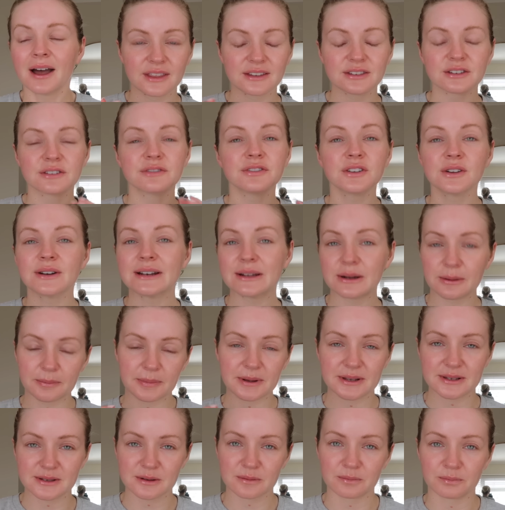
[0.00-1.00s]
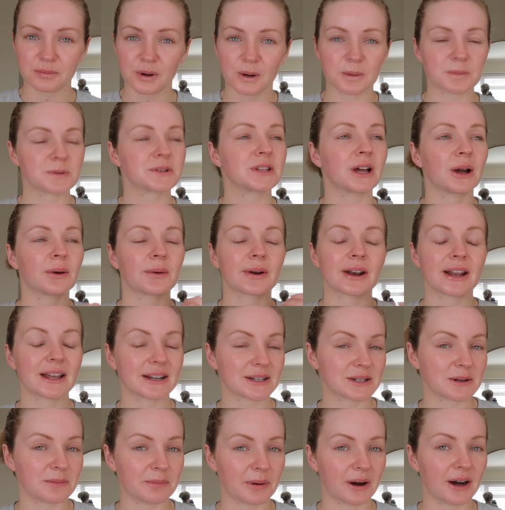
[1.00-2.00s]
There's a few little bits and bobs that I would
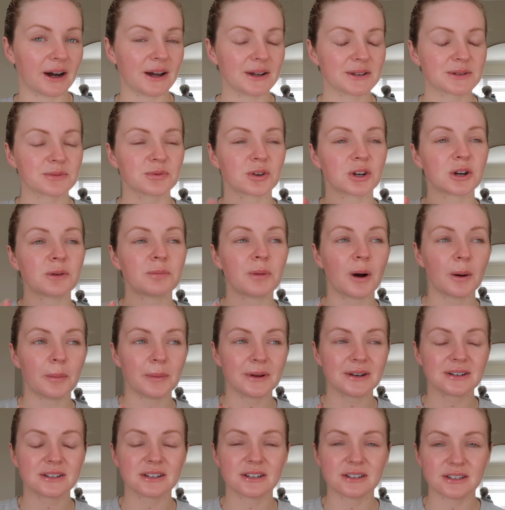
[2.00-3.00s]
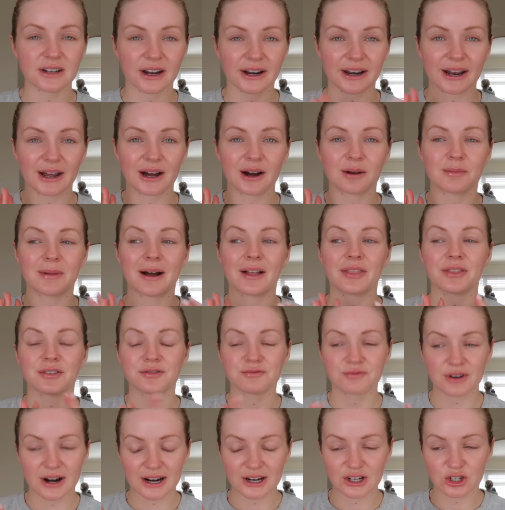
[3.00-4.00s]
like to buy, so I'm going to pop into Dunelm and the
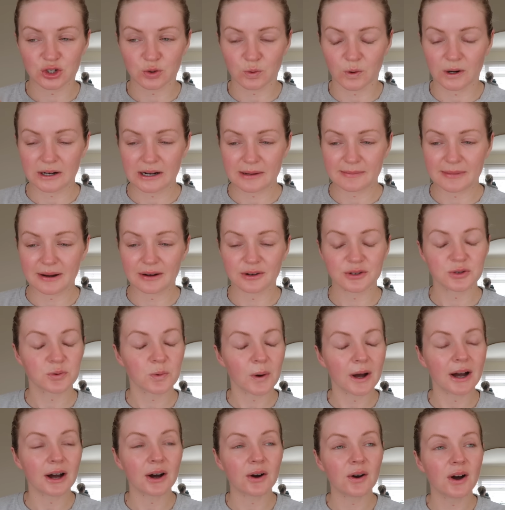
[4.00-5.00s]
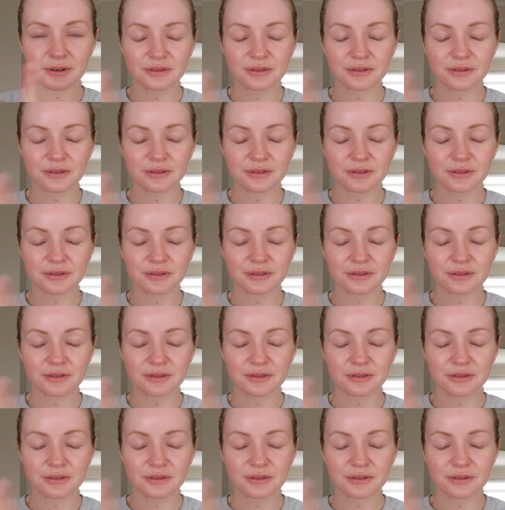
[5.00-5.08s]
Range while I'm out as well.